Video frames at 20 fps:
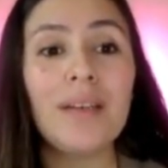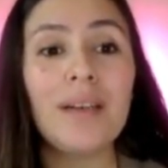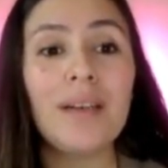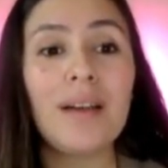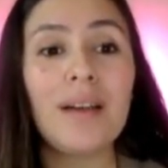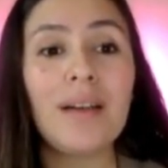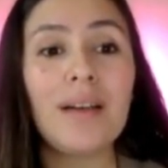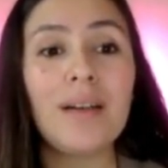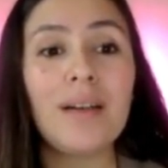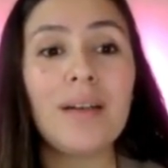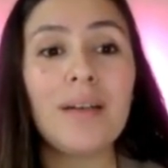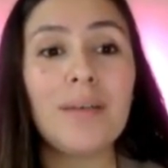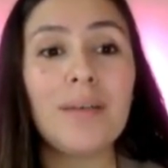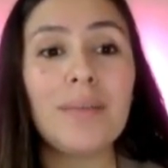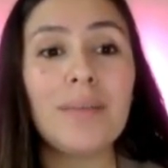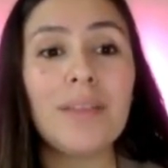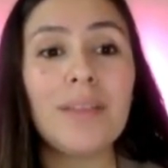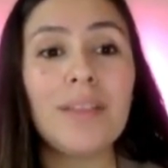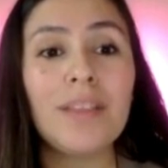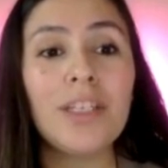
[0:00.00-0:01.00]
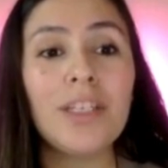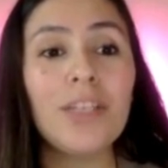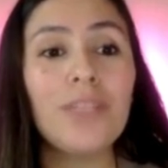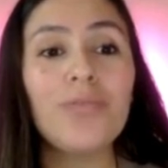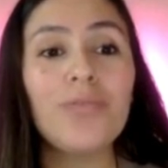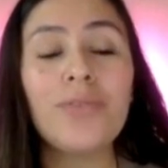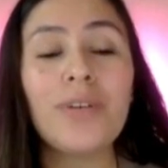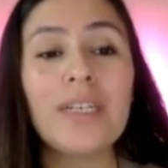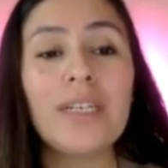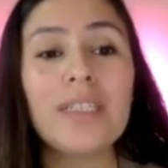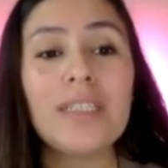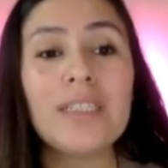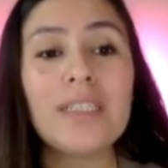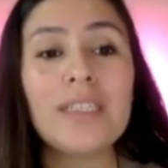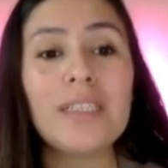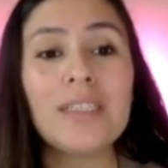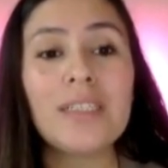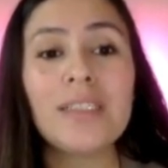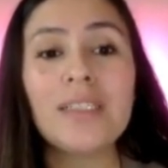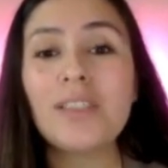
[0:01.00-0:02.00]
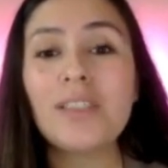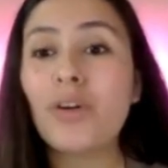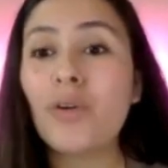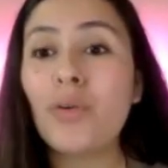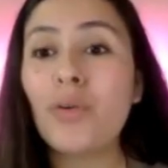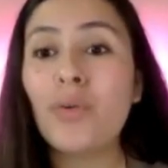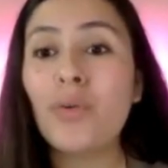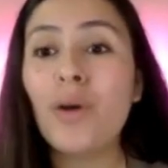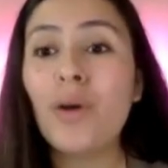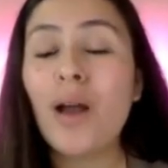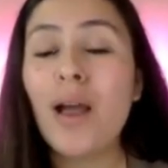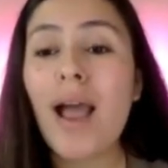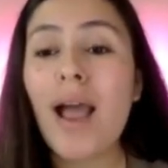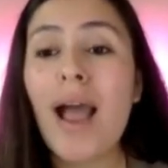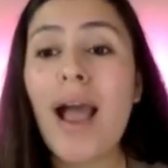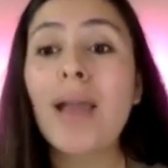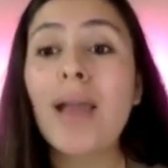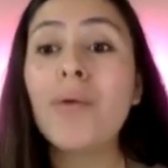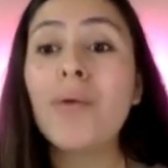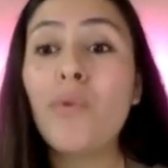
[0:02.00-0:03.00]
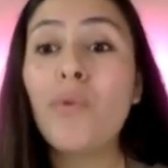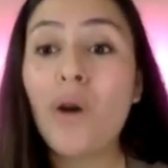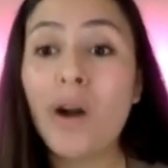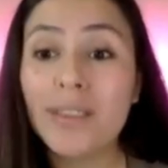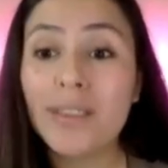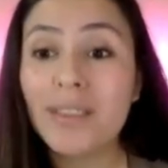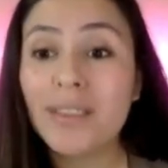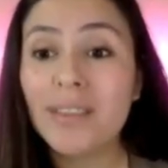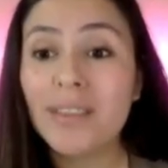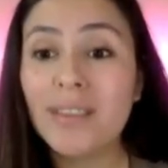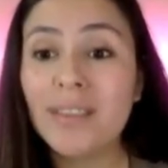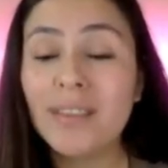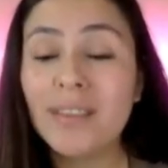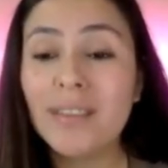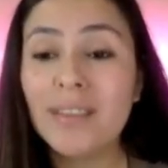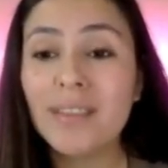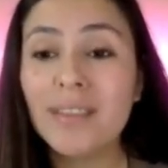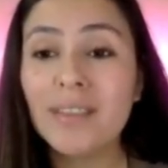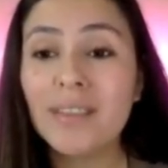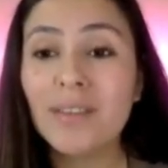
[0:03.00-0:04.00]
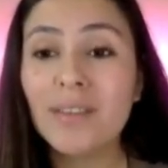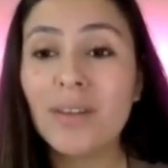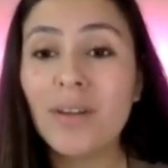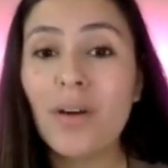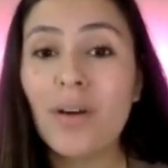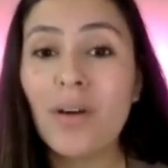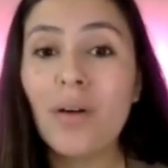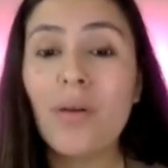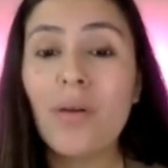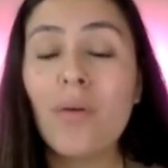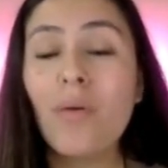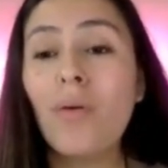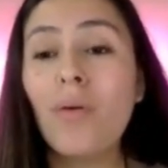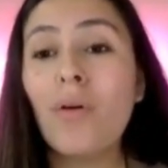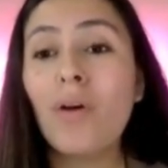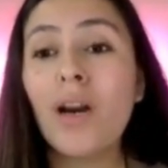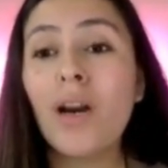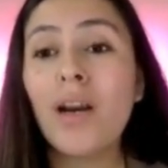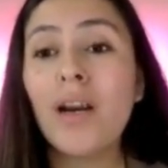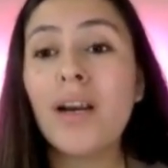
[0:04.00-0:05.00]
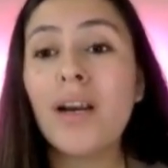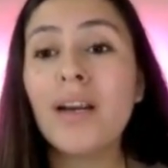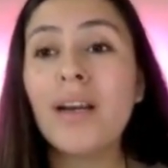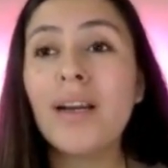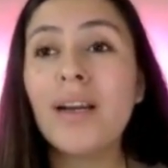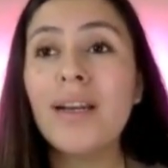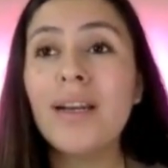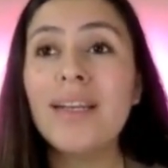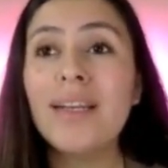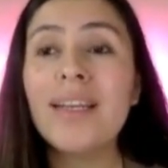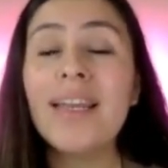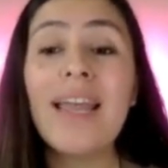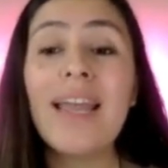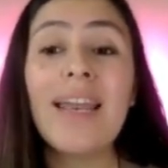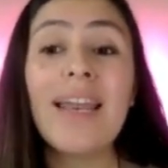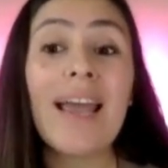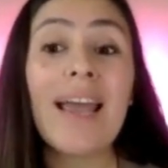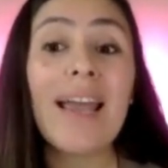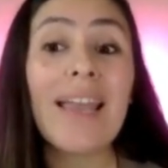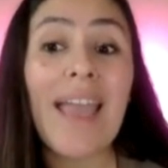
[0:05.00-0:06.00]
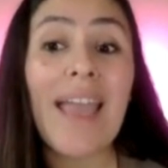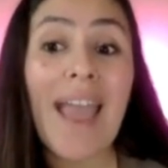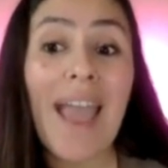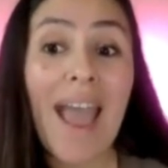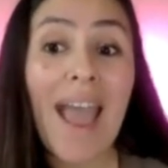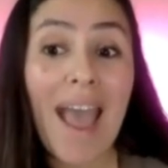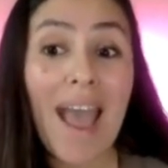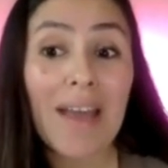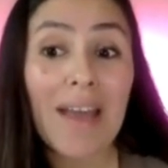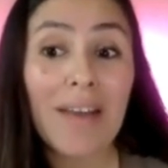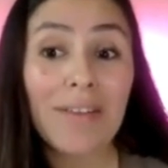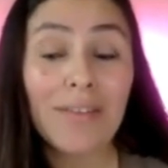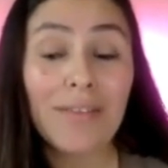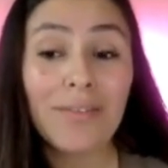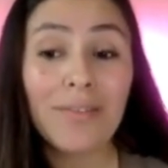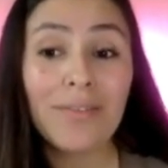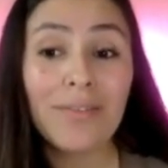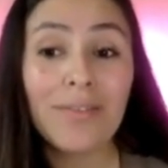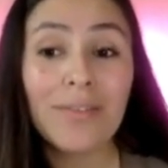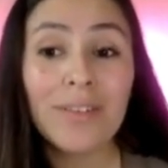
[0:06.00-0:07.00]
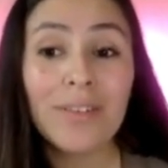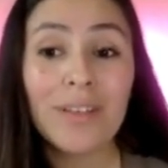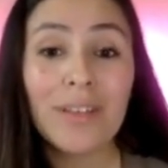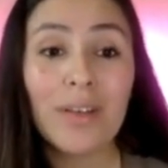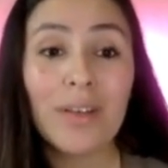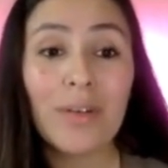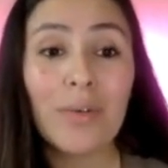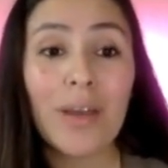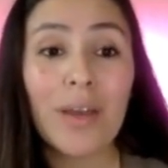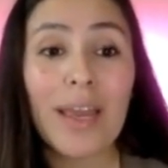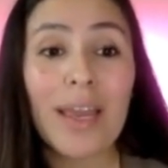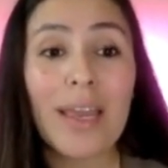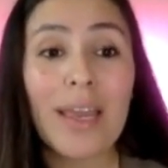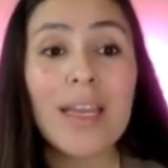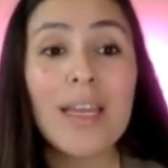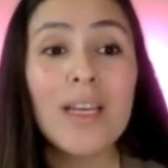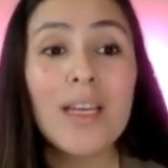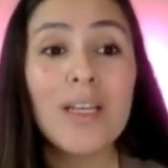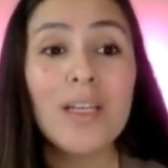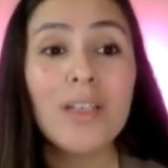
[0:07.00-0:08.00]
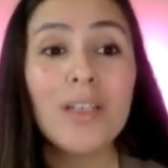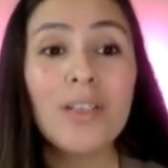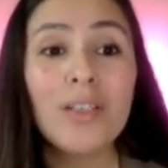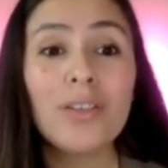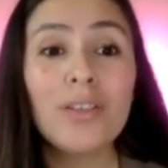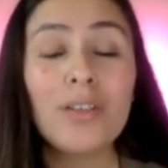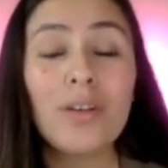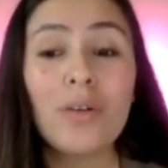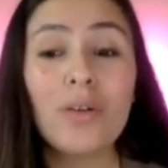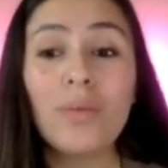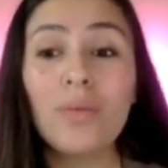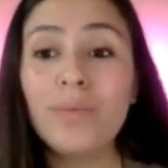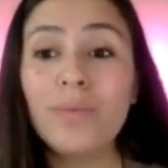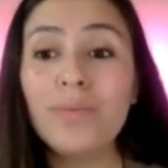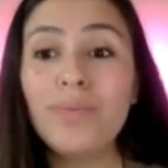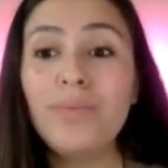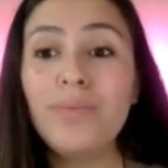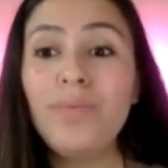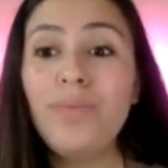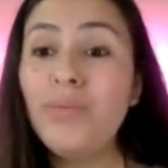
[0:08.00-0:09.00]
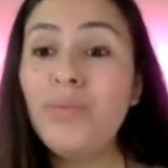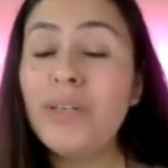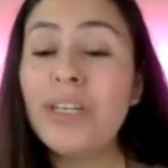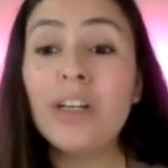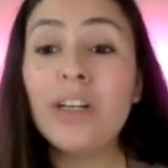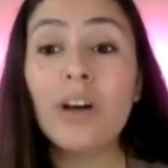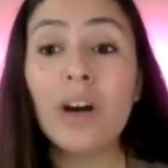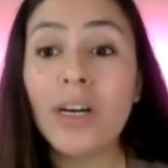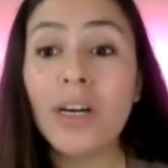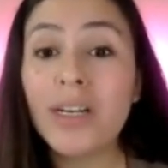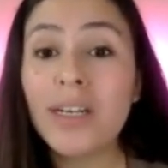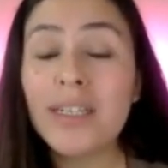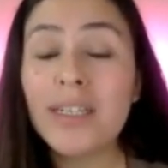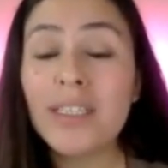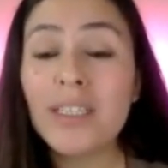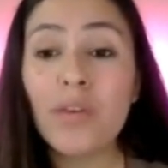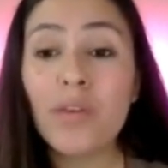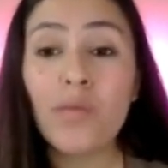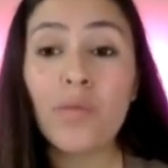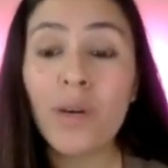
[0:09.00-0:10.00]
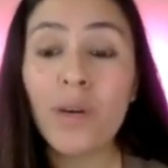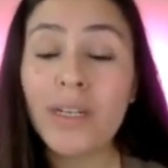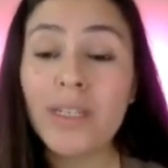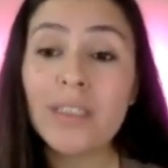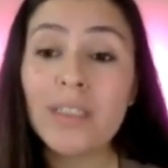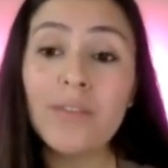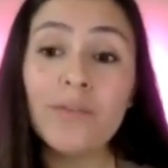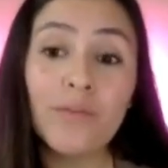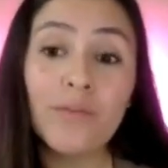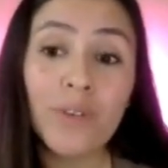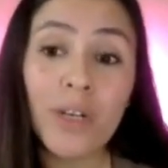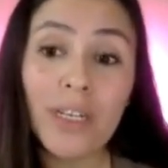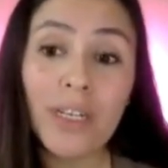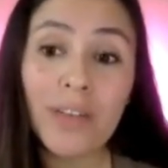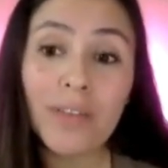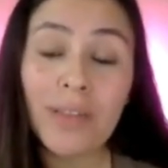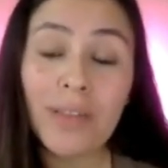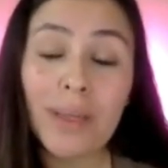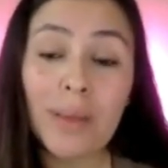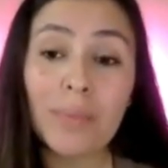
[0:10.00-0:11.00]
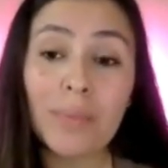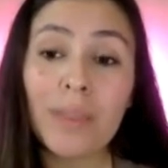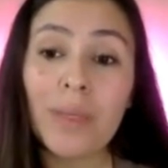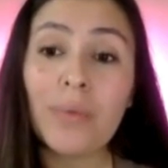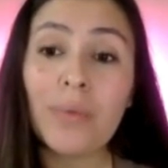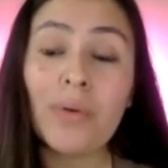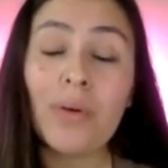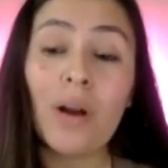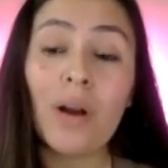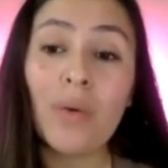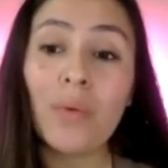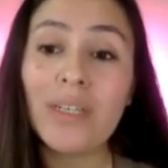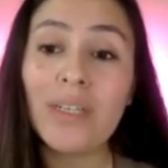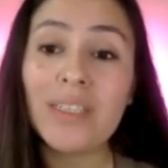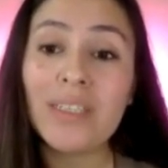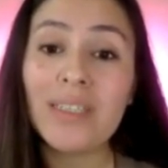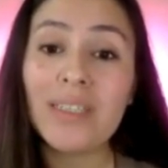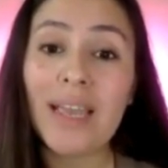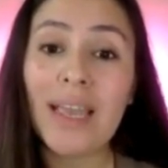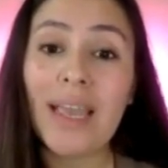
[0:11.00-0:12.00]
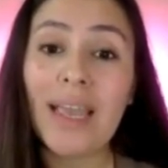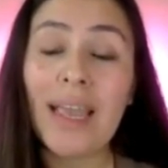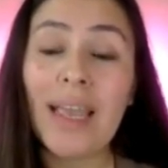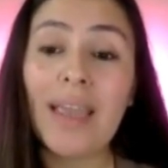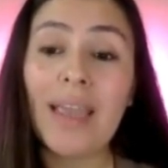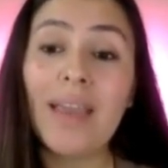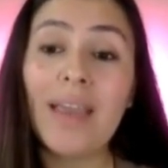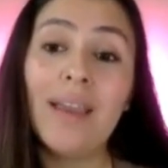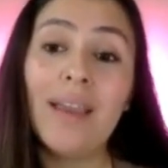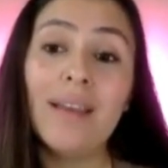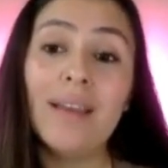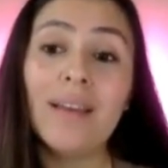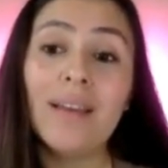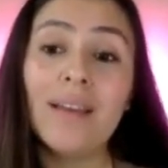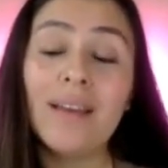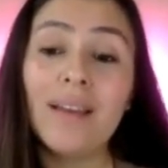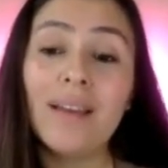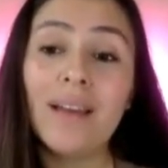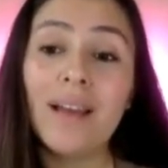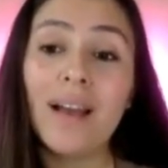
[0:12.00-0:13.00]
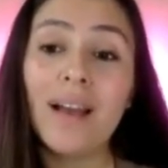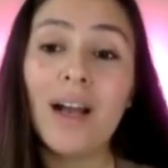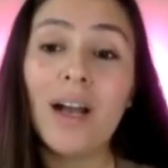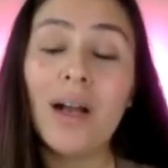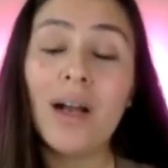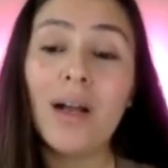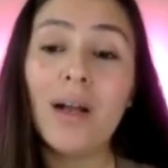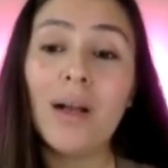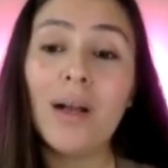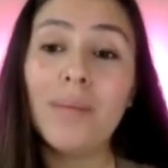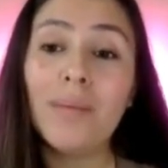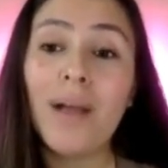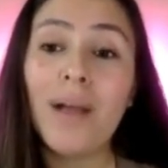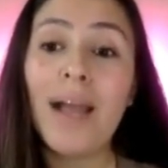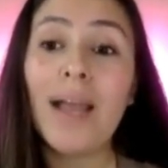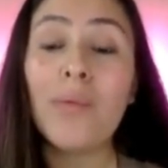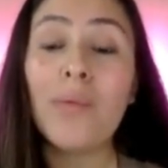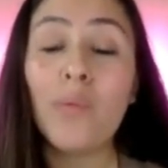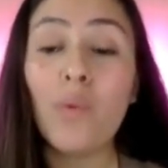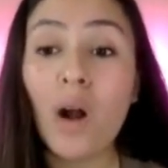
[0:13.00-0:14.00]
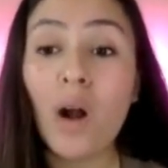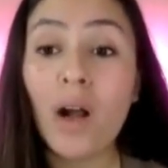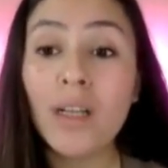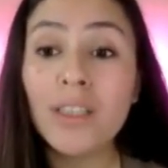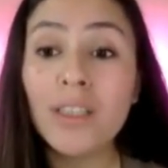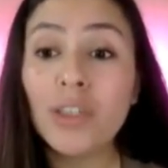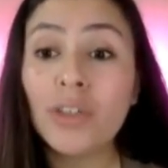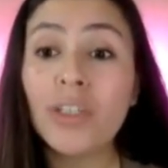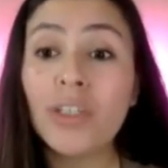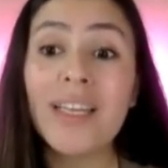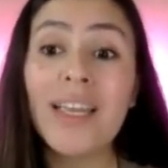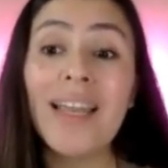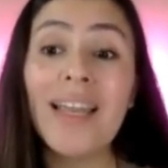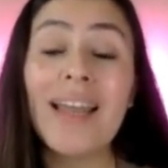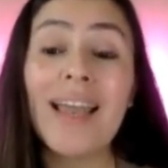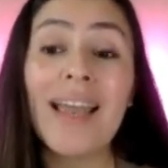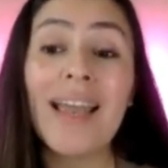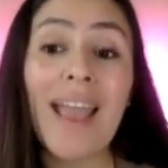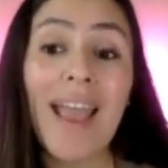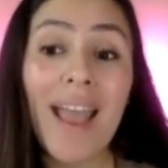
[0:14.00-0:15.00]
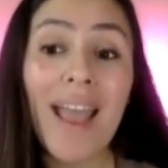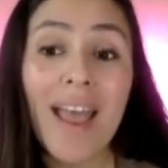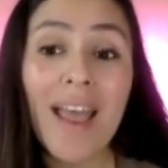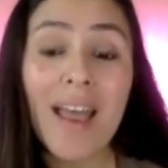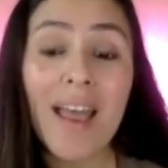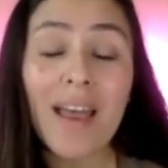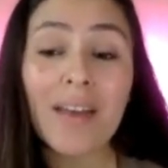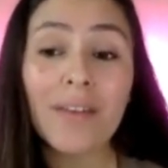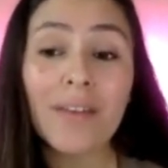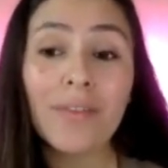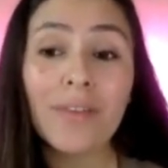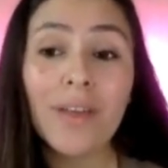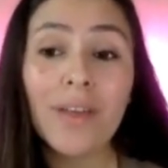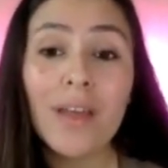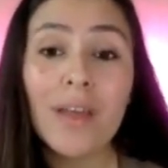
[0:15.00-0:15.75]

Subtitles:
learned phrases. So I want, or can I have, okay? So regardless of what is in front of them, they will always say, I want or can I have,